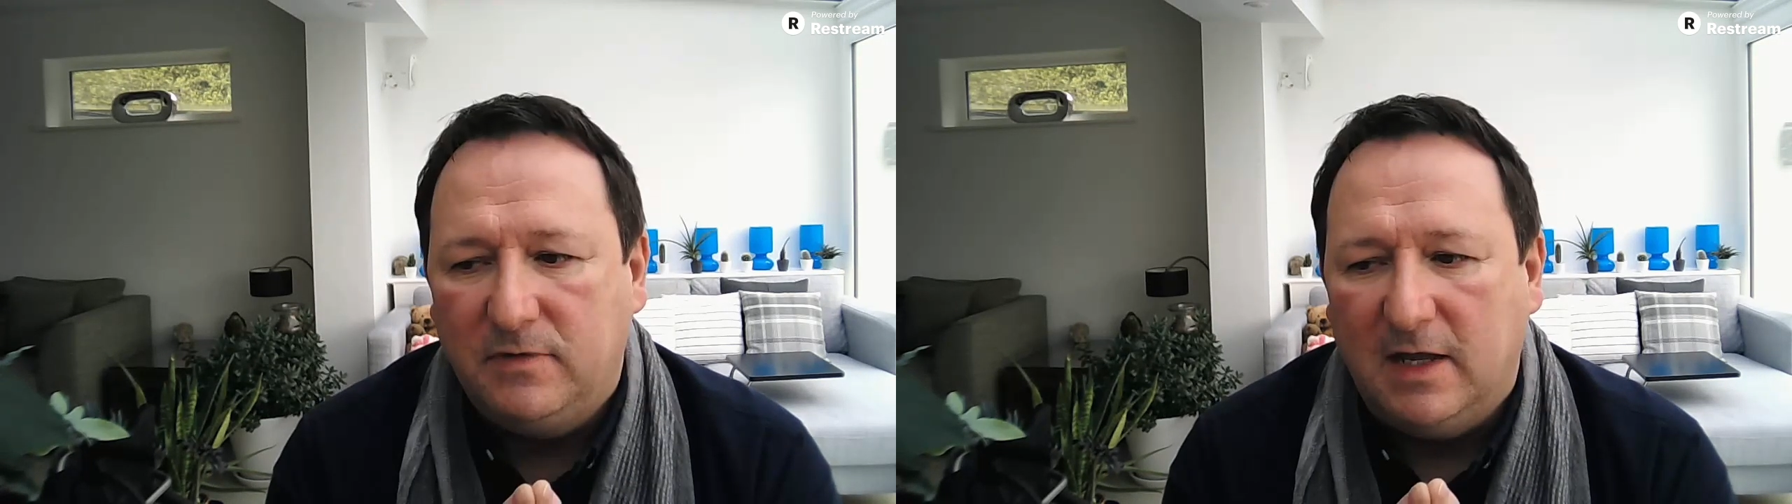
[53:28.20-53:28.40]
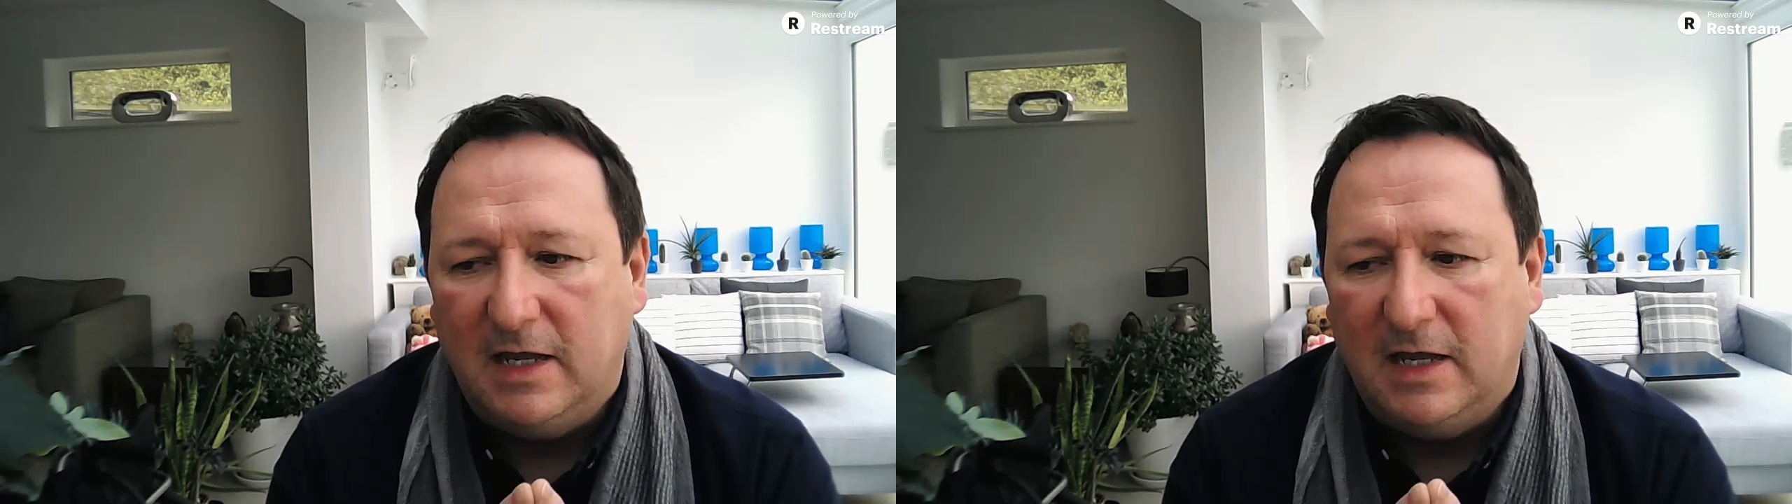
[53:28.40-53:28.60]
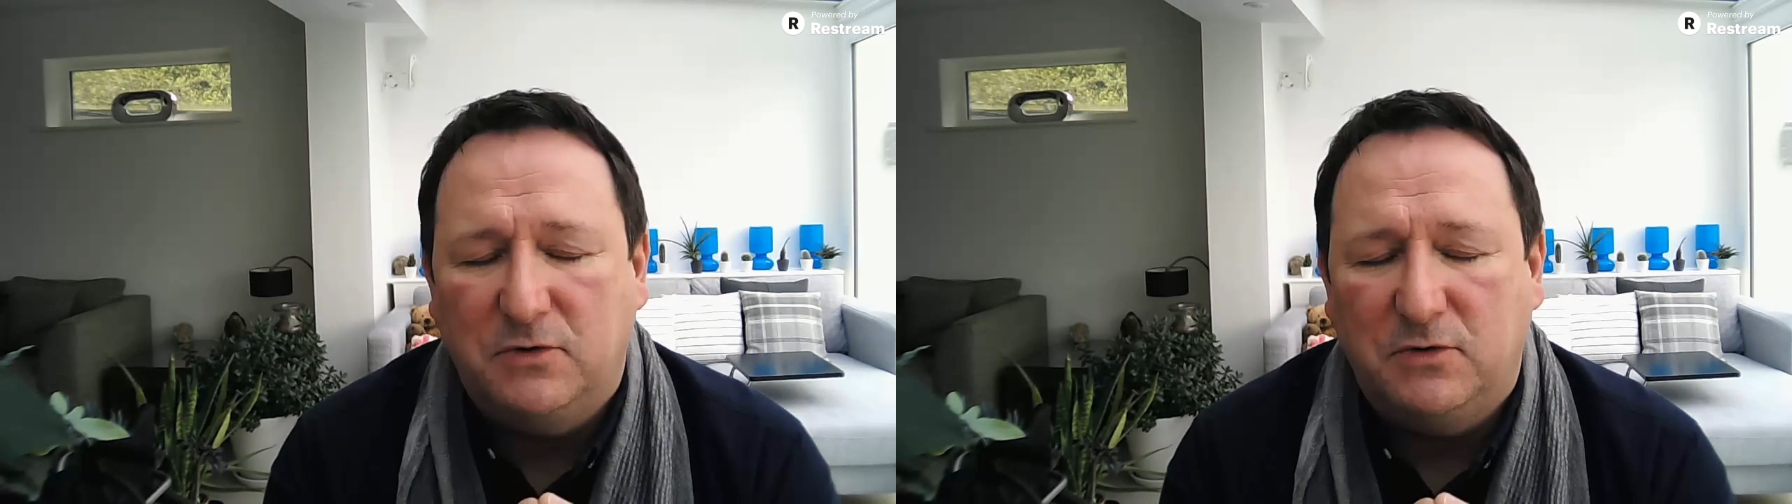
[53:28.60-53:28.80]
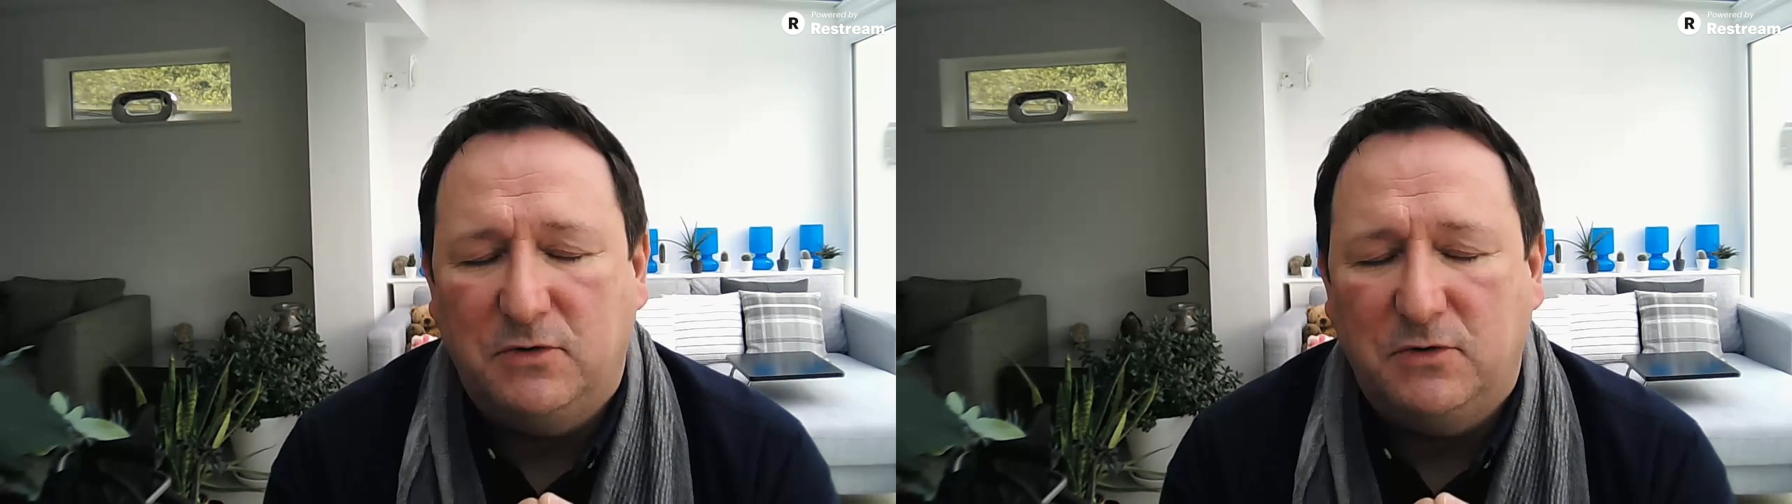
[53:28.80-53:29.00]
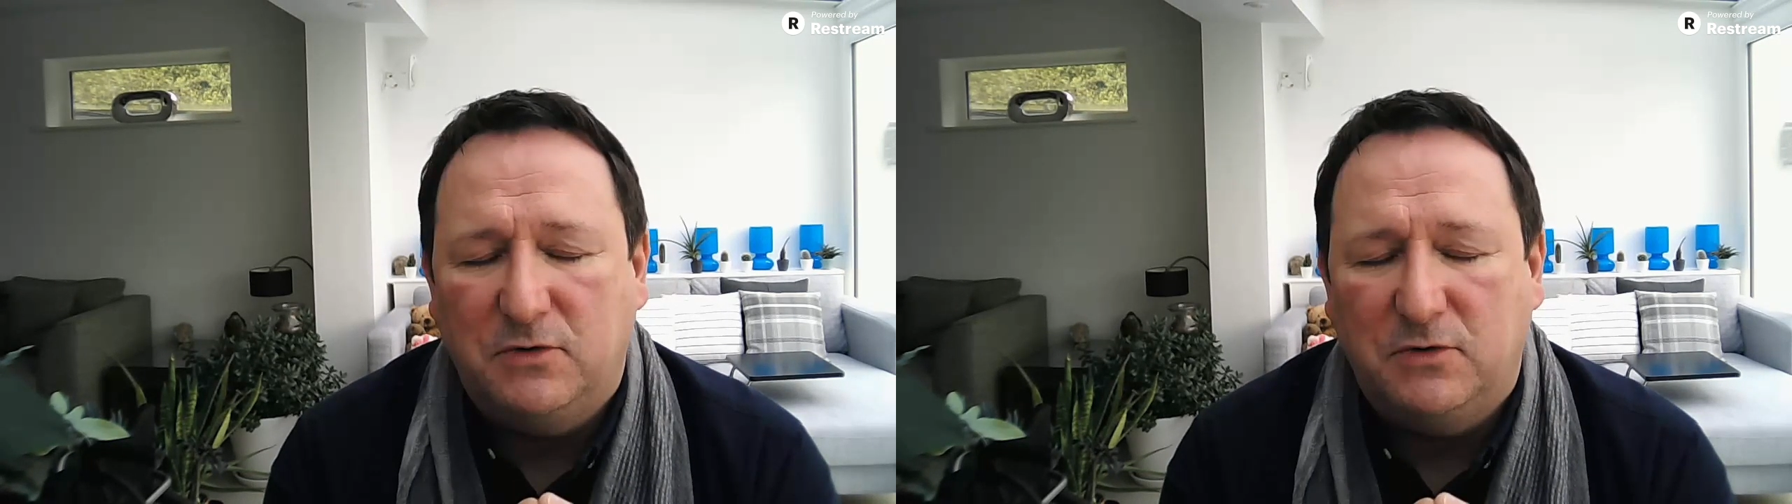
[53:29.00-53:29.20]
It sort
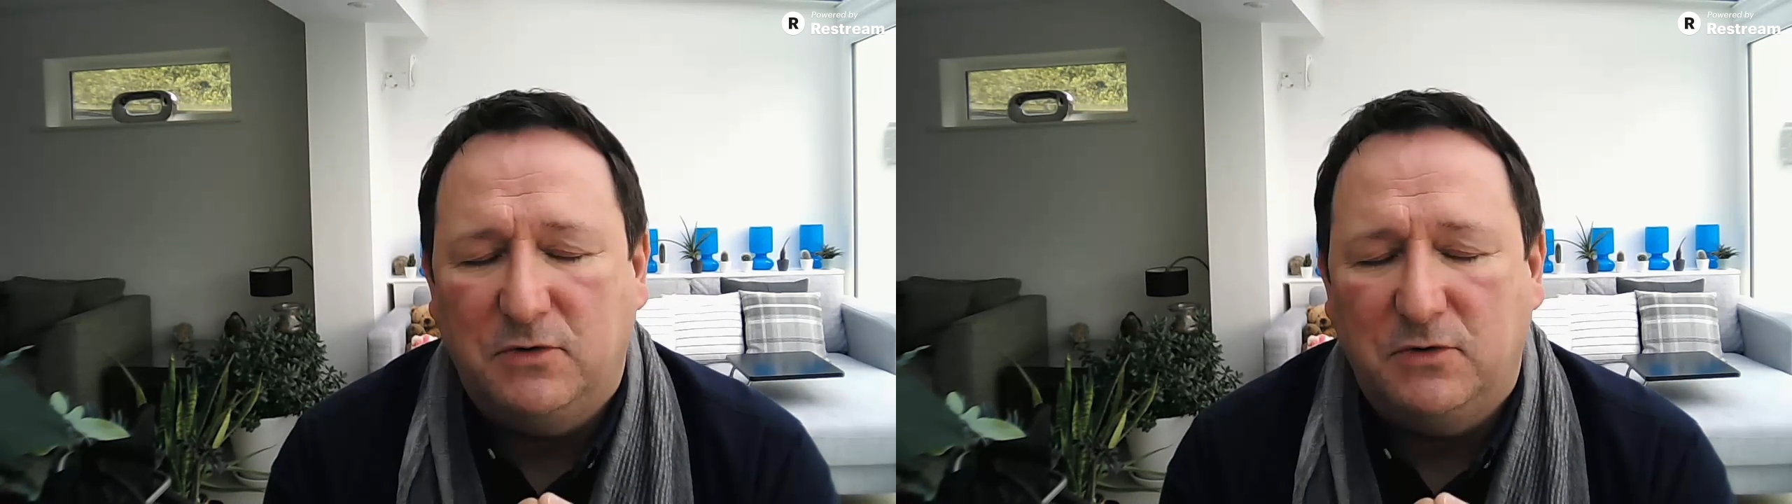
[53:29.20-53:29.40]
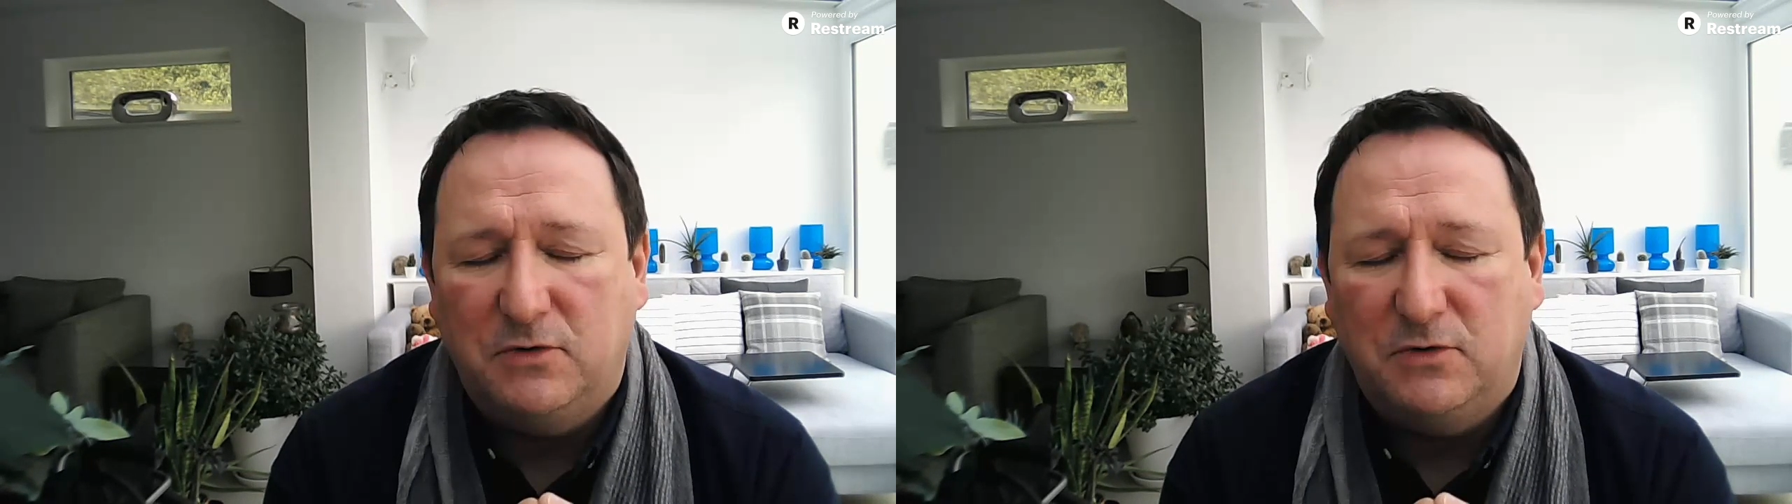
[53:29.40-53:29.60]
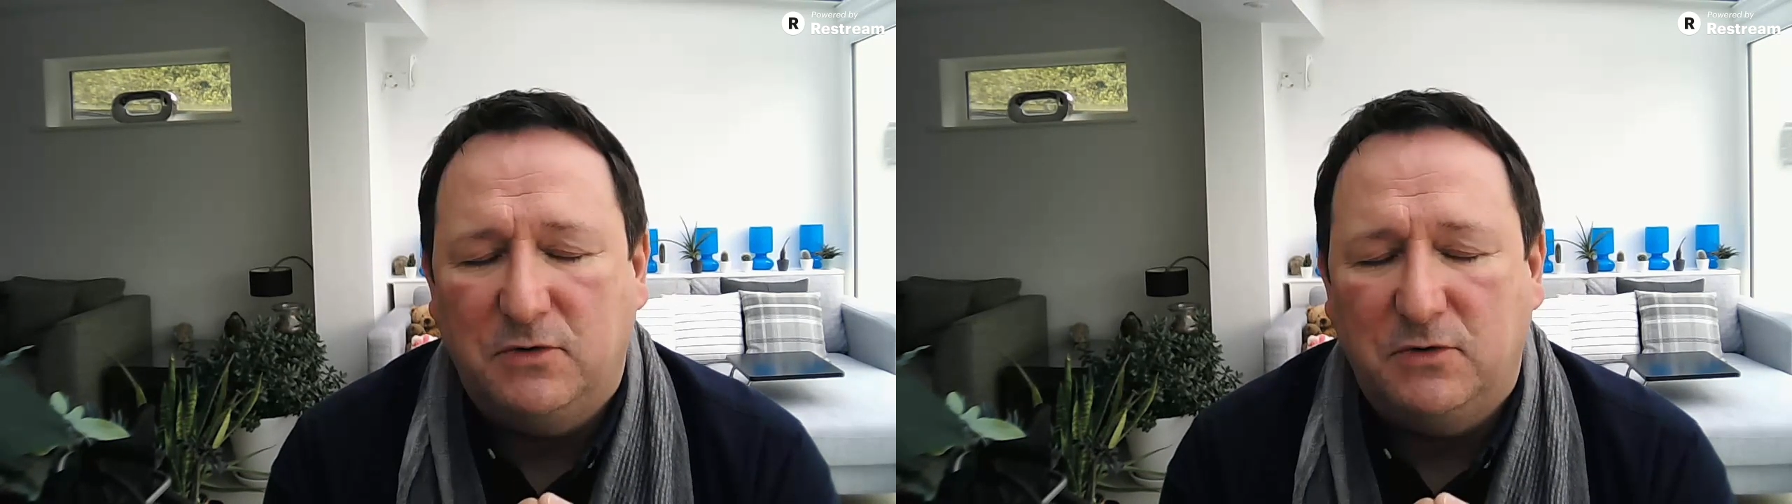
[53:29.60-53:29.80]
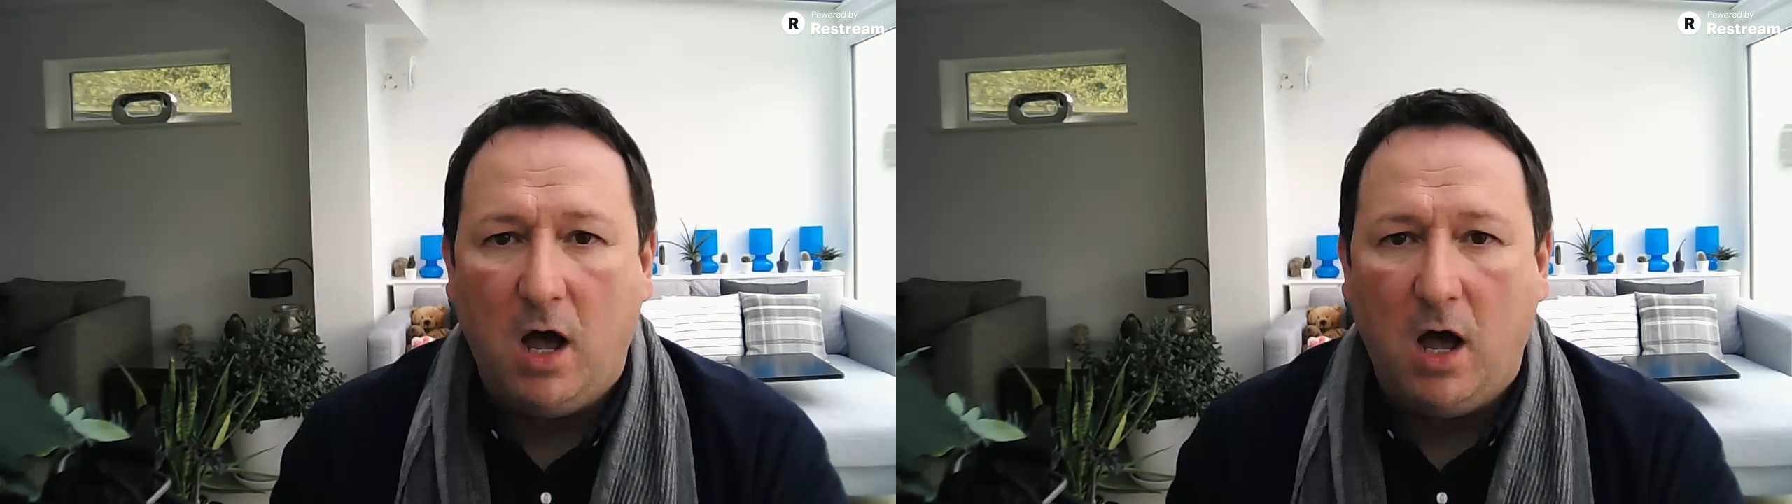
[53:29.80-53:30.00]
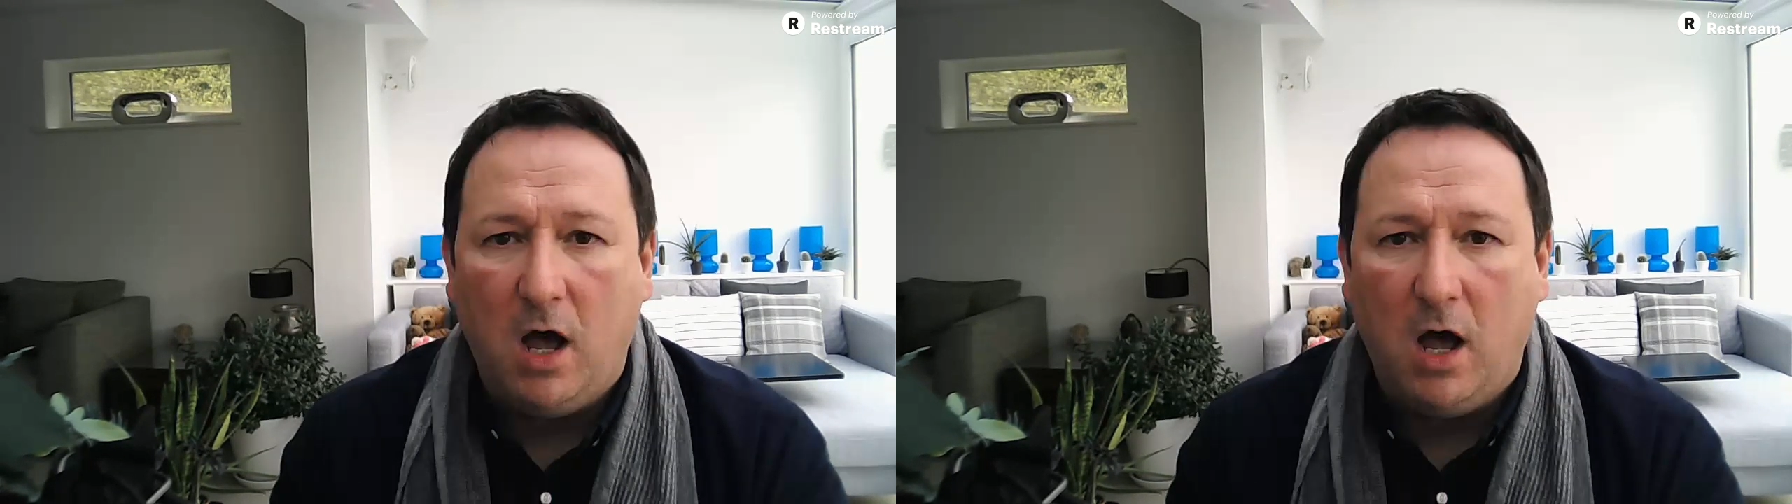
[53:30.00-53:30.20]
of can seem a bit
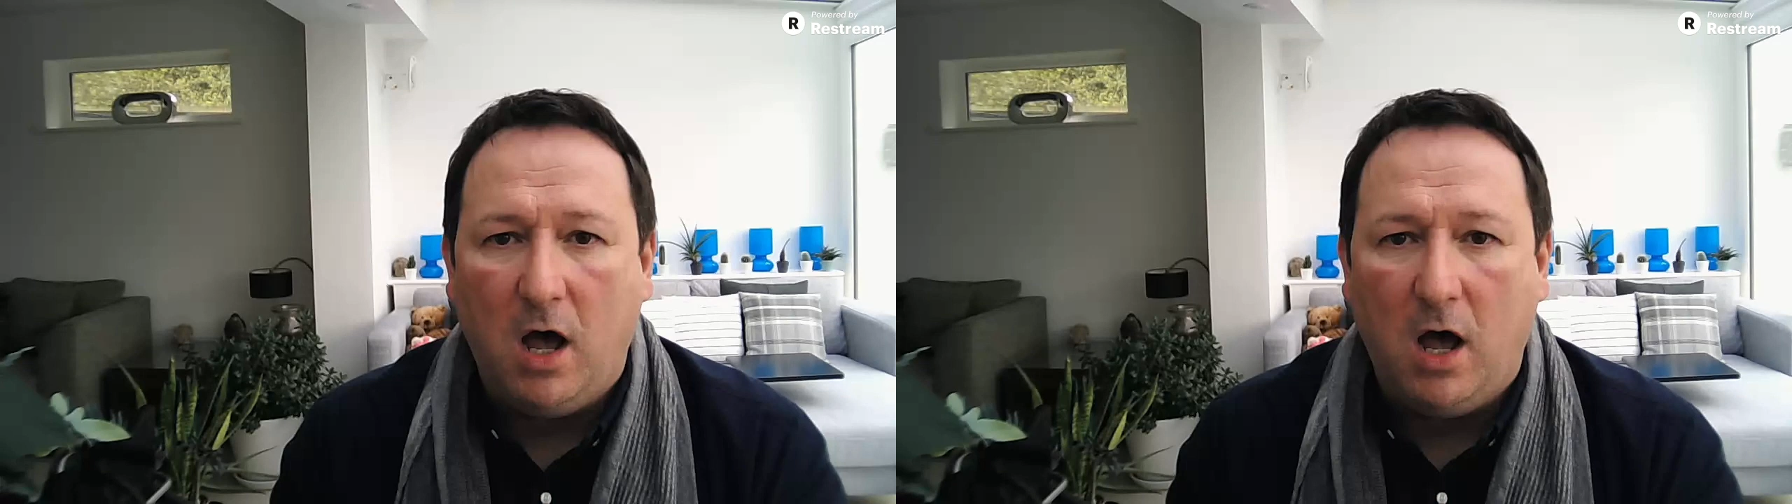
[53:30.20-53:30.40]
harsh